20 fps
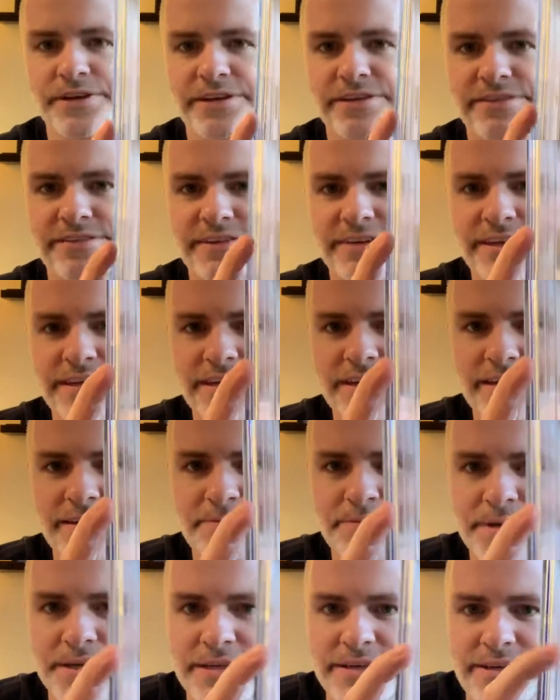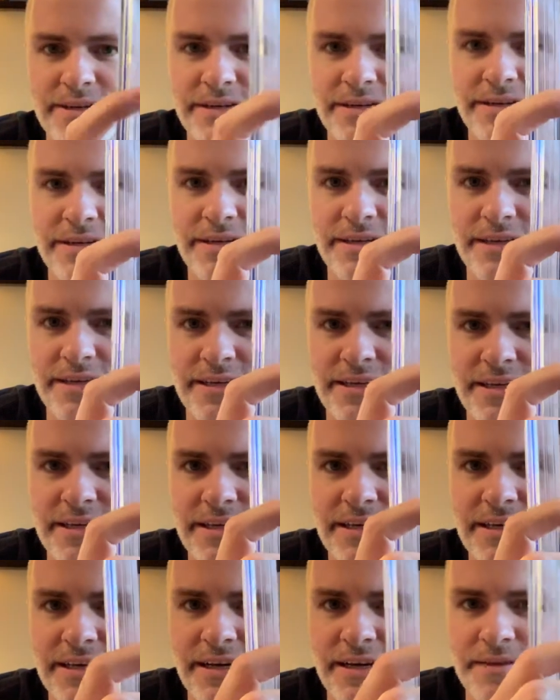can see, but
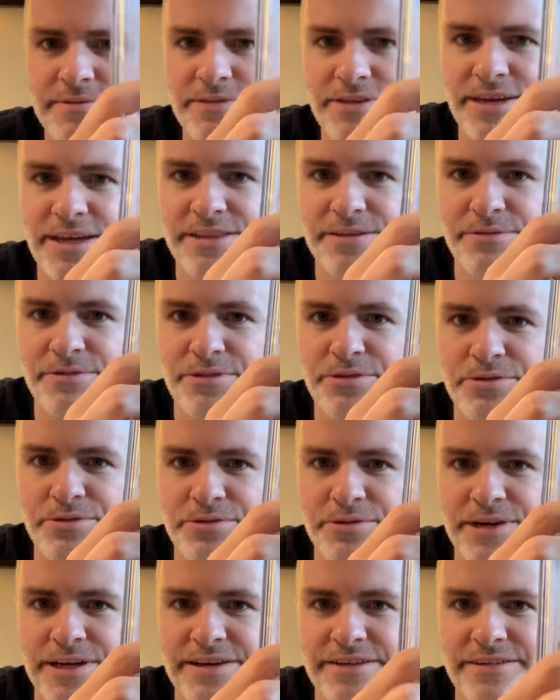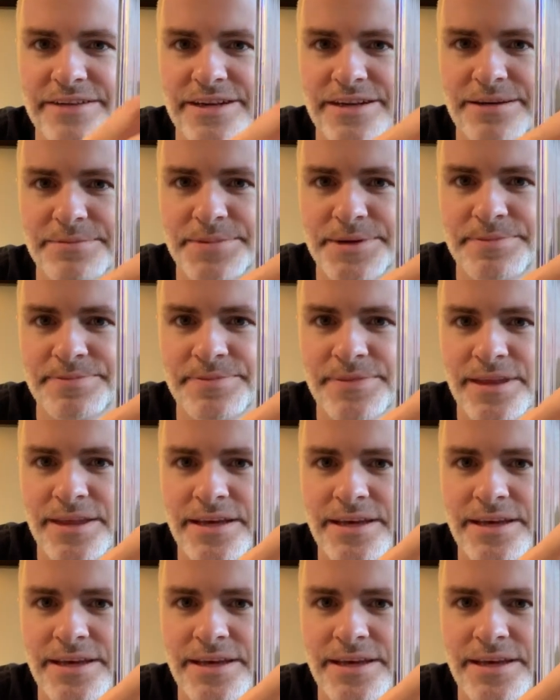he, um, you got the Newton rings there, but